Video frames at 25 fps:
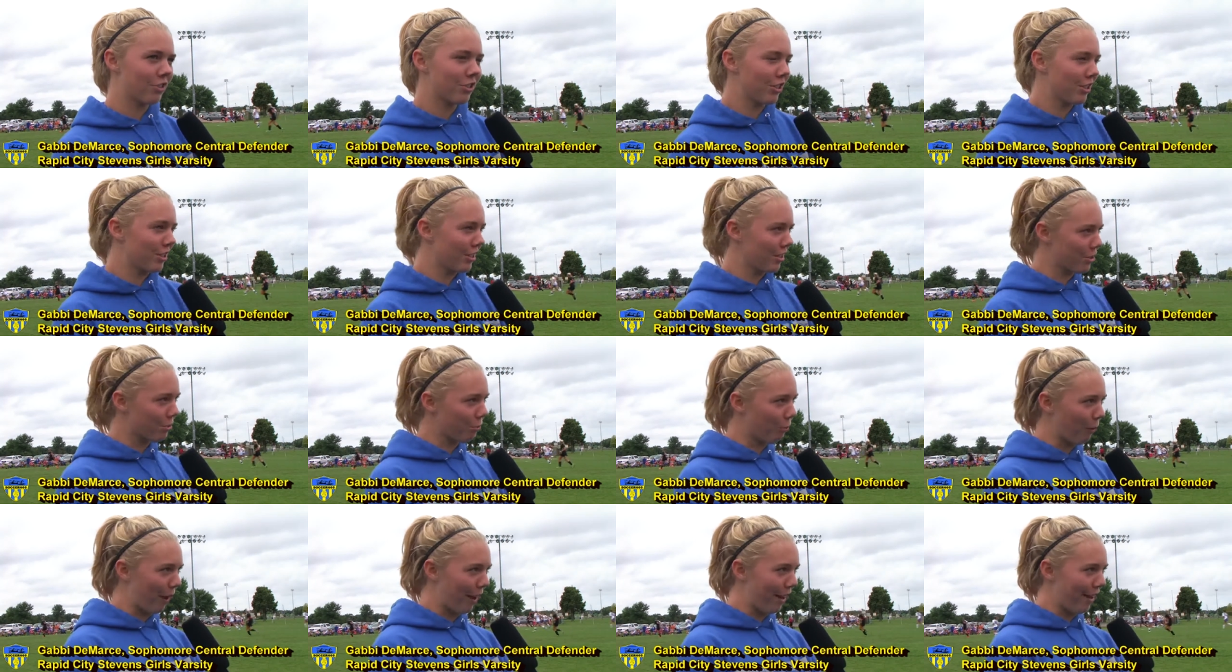She's
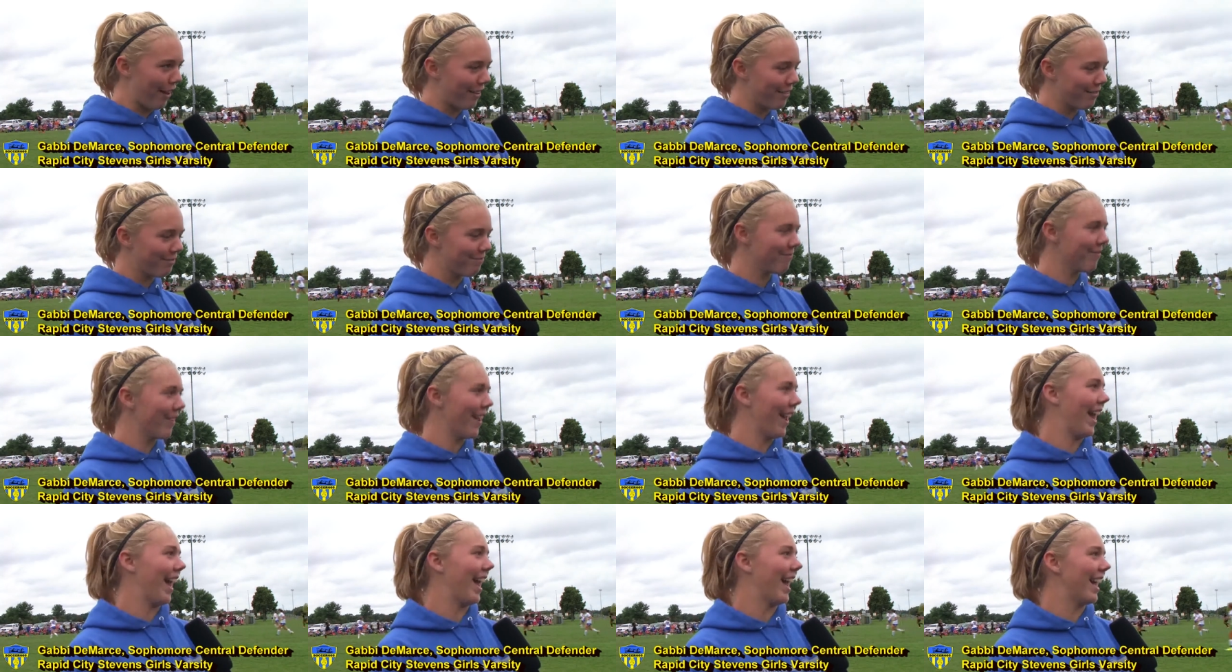a twin,
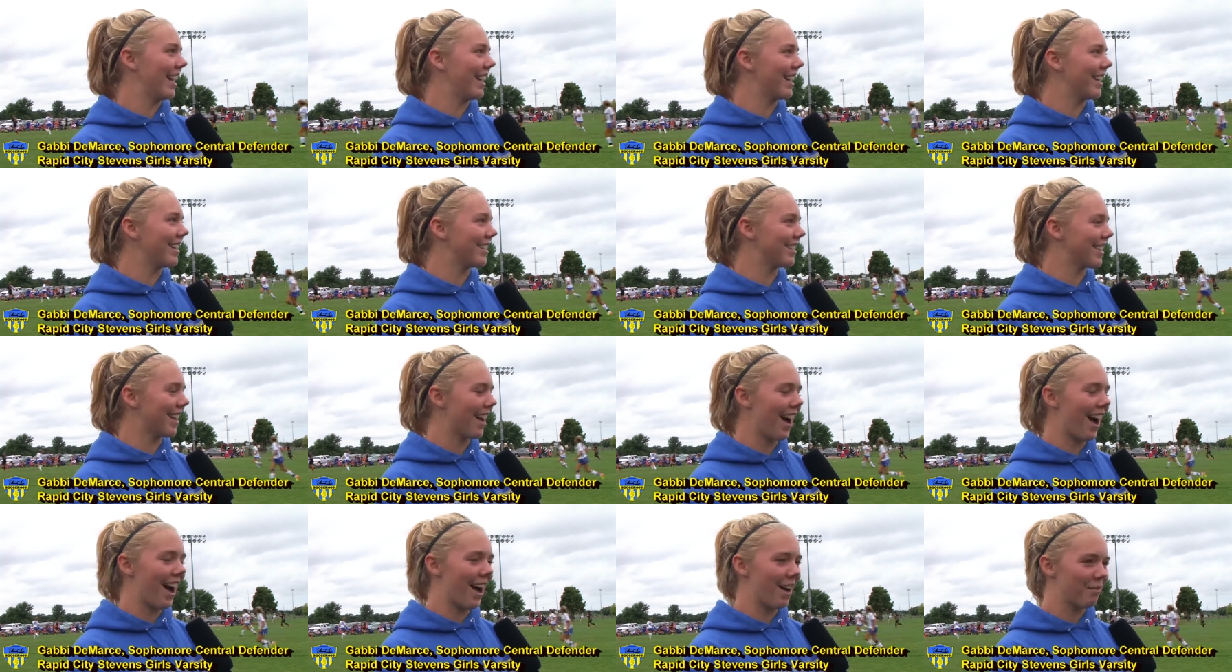
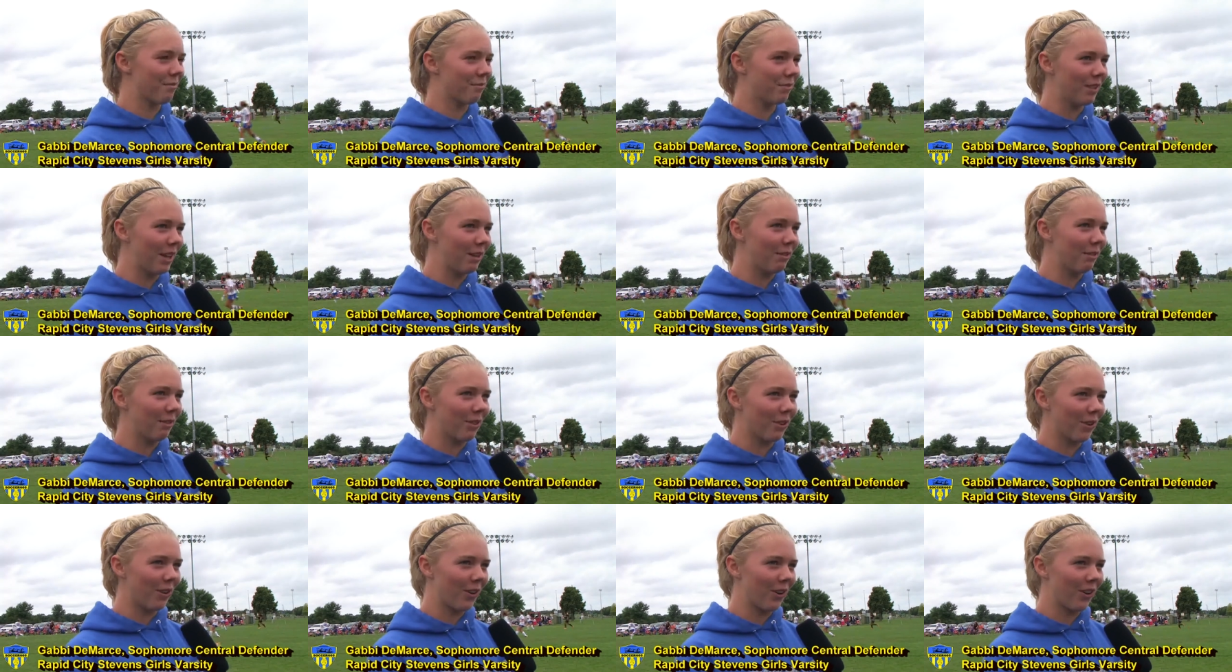and I've played
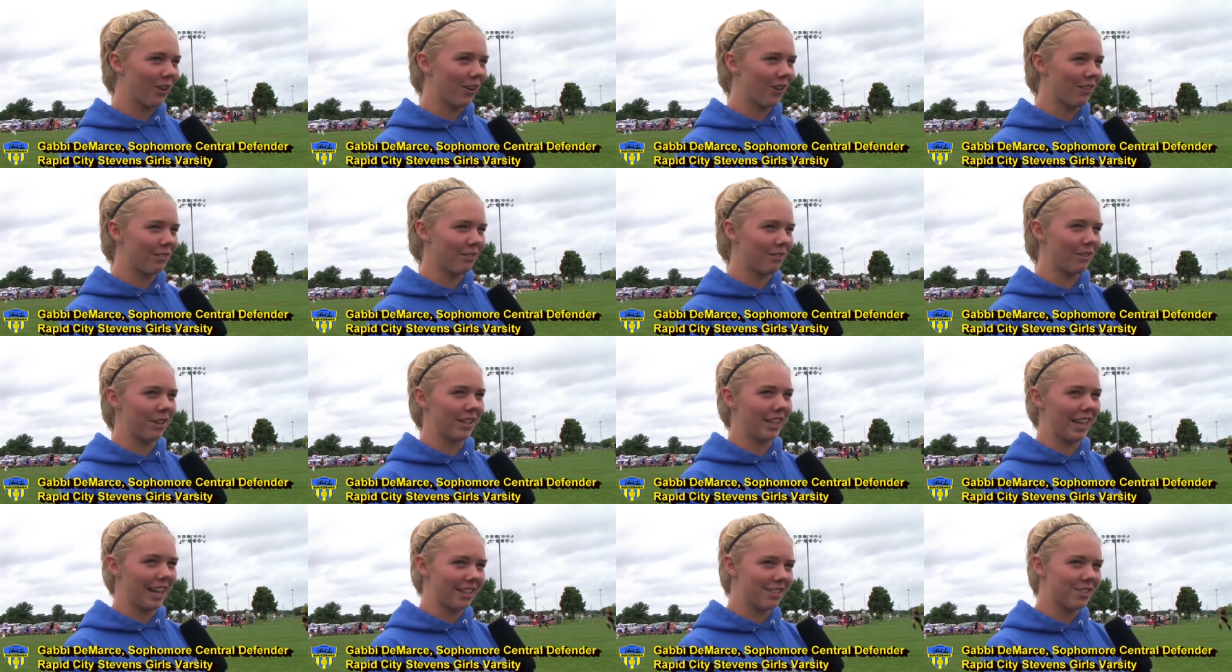with her
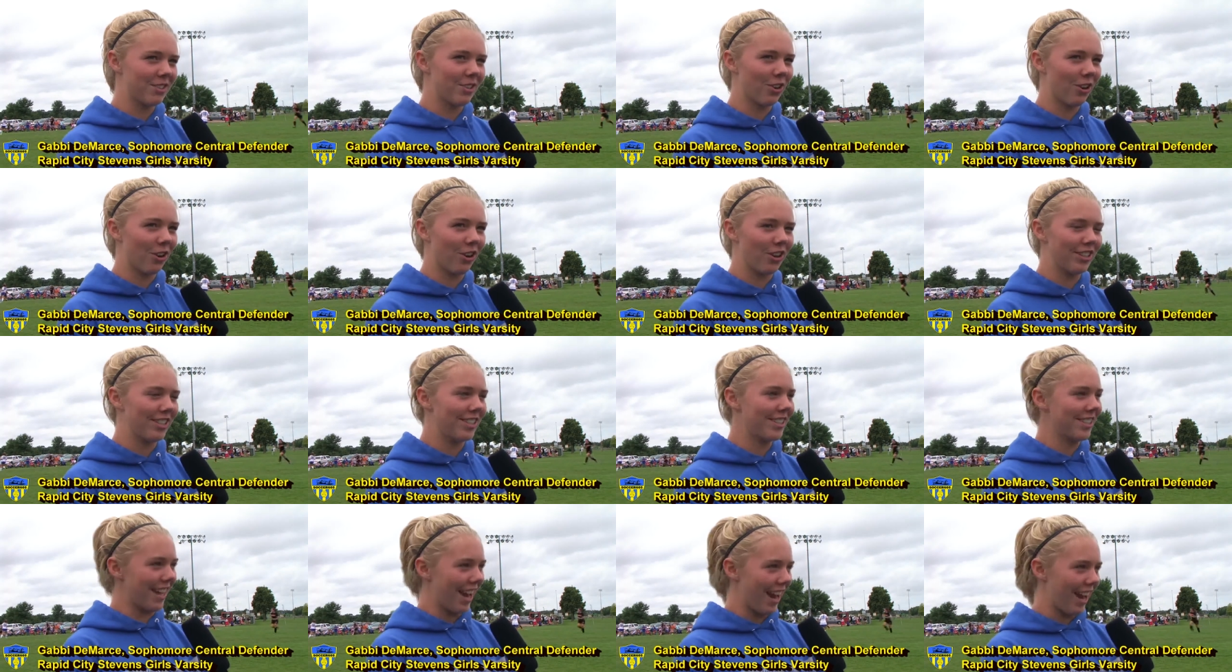against her
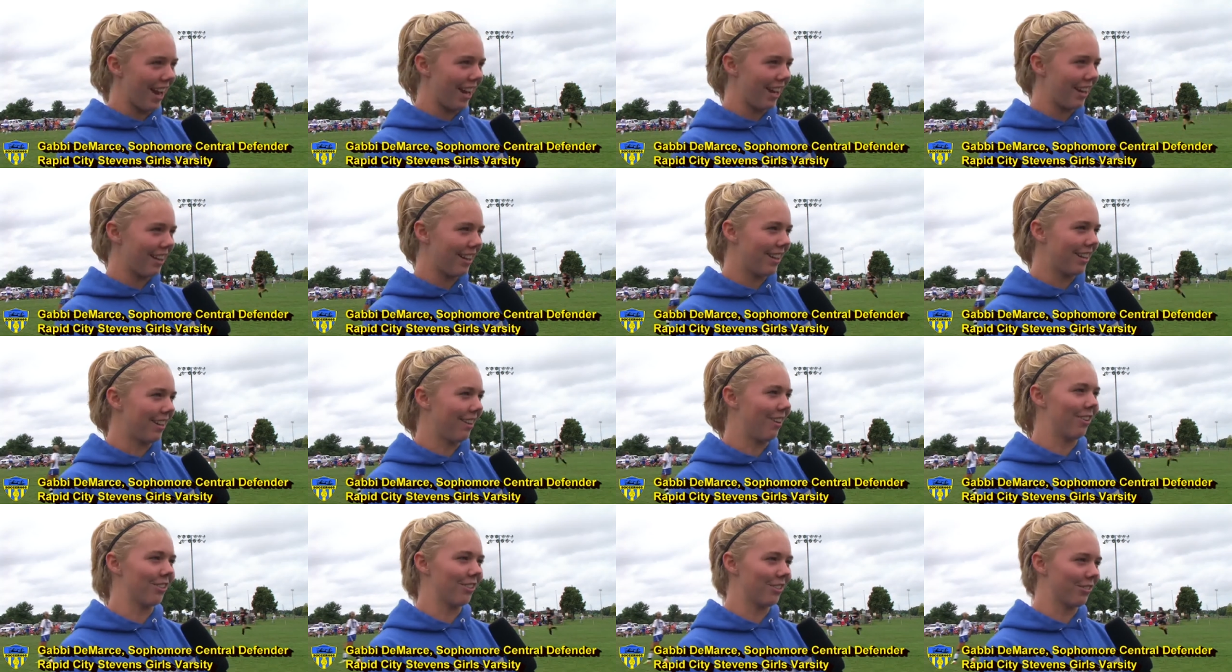at state
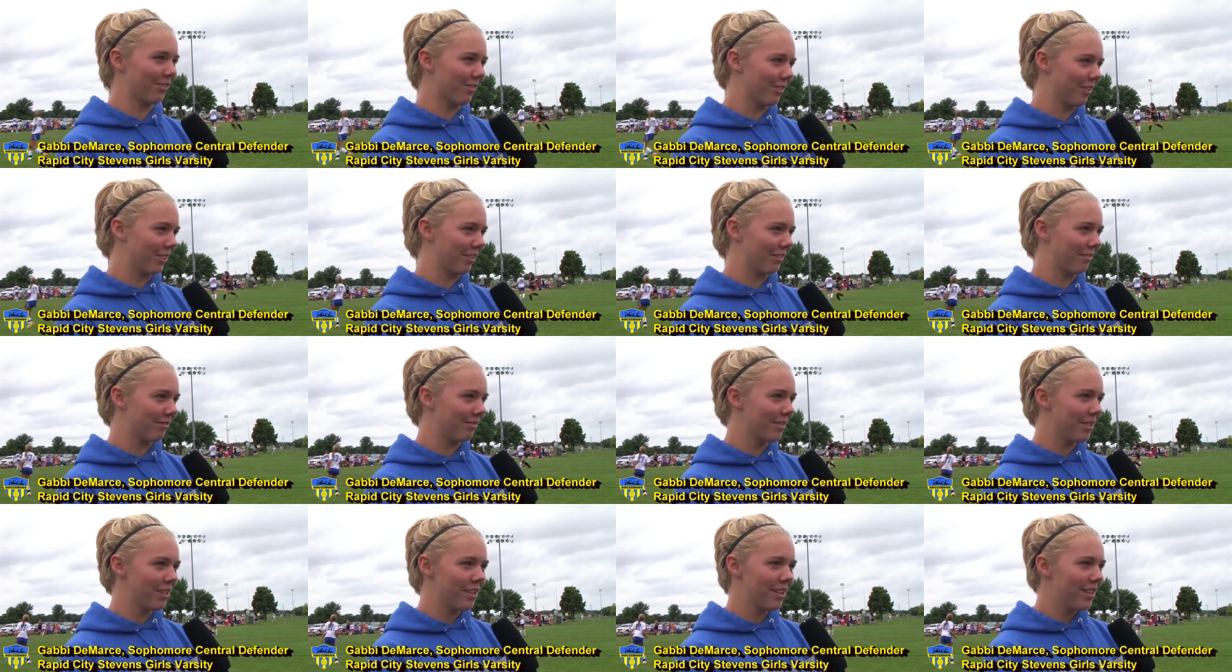in all different